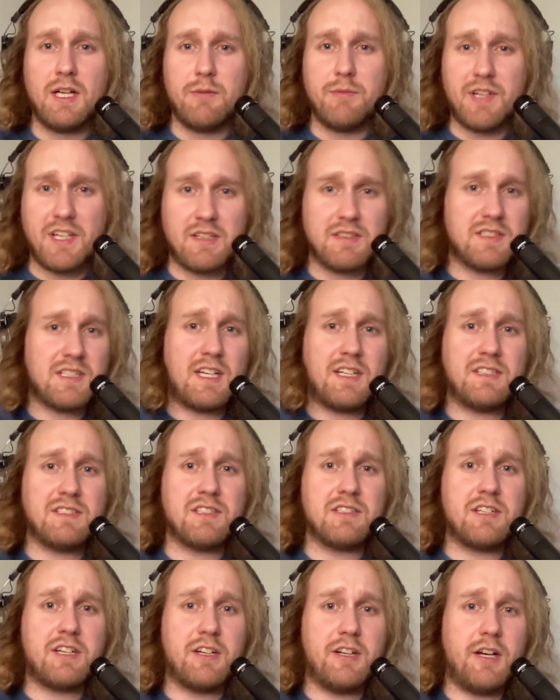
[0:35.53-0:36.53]
because that is
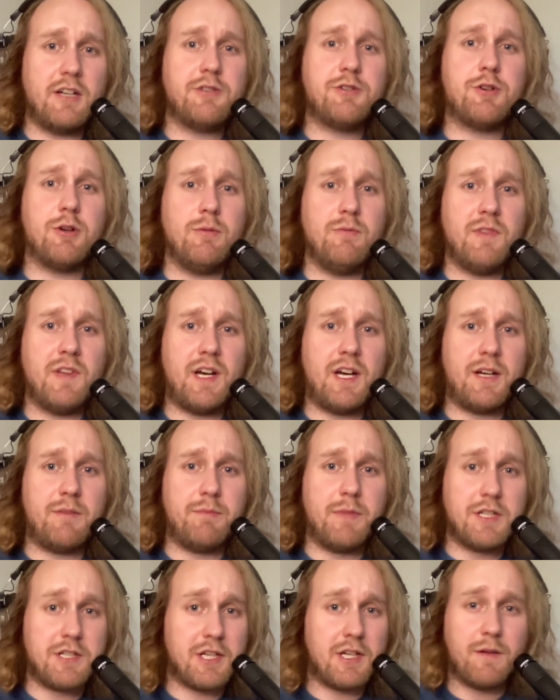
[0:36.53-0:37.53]
a conundrum that
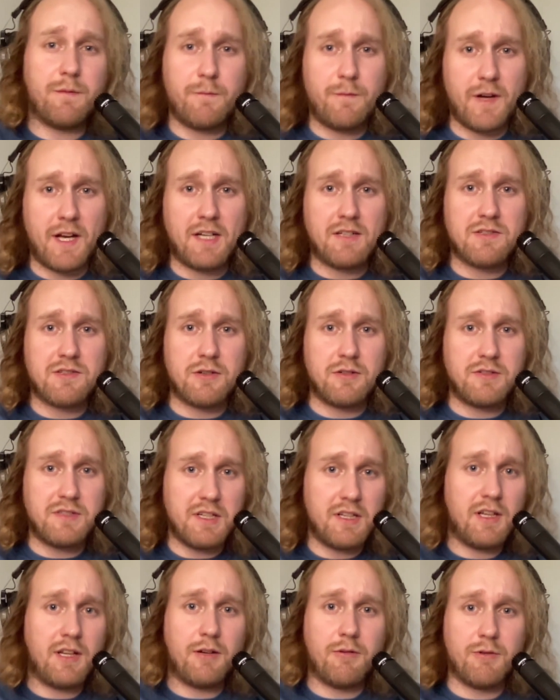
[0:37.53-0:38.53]
Michigan fans are
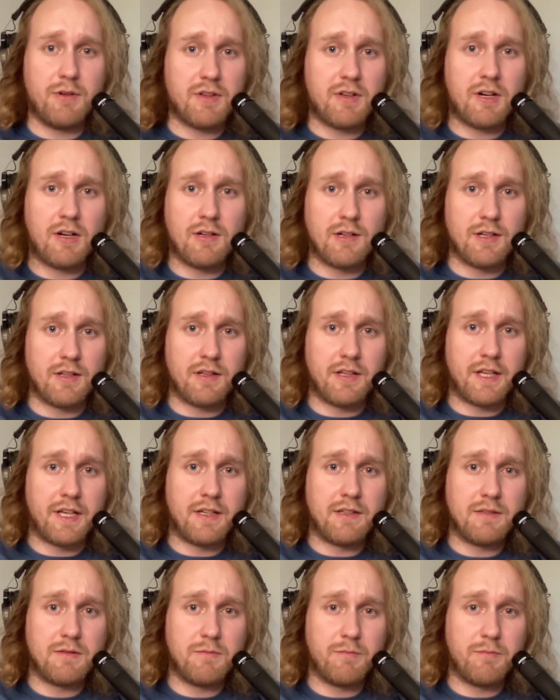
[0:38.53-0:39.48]
dealing with currently.